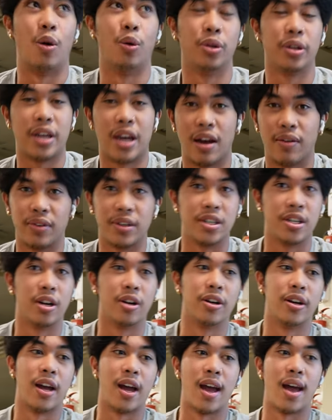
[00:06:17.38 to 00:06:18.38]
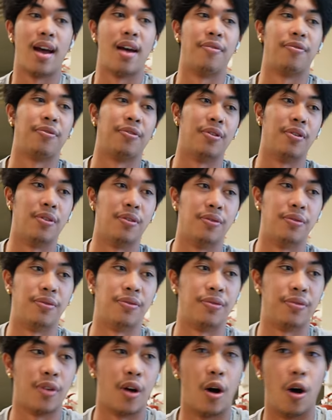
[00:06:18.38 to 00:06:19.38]
I only have a year and a half
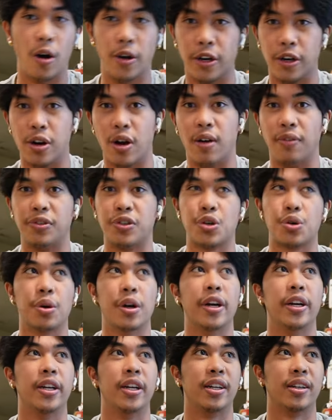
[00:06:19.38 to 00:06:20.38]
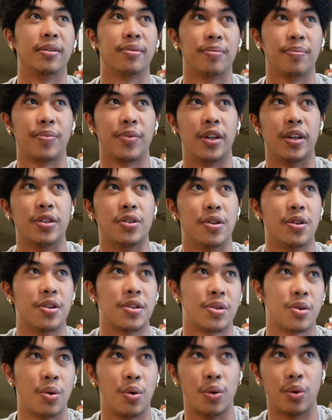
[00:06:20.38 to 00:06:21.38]
of on and off training into
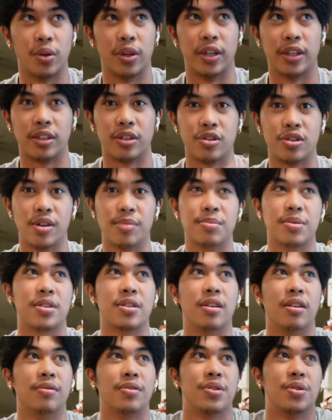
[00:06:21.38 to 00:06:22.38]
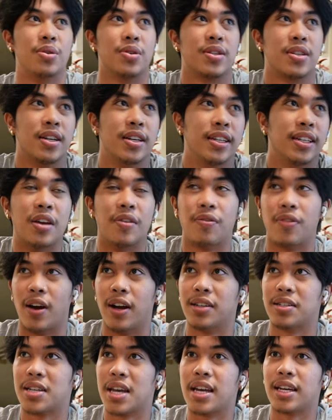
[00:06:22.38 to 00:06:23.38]
this whole like gym stuff. So it's like if
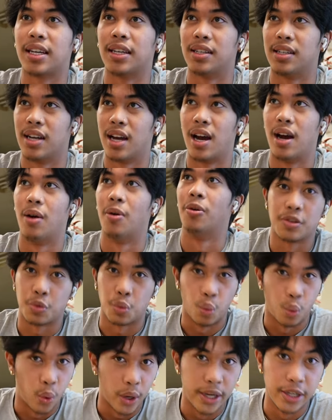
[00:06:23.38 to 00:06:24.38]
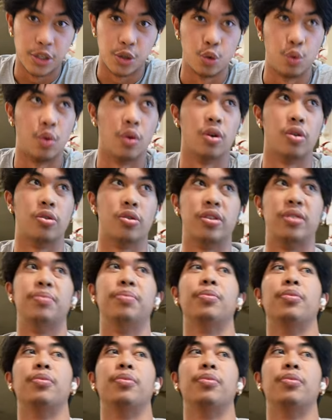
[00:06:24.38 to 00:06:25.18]
I take it now, it's way too early,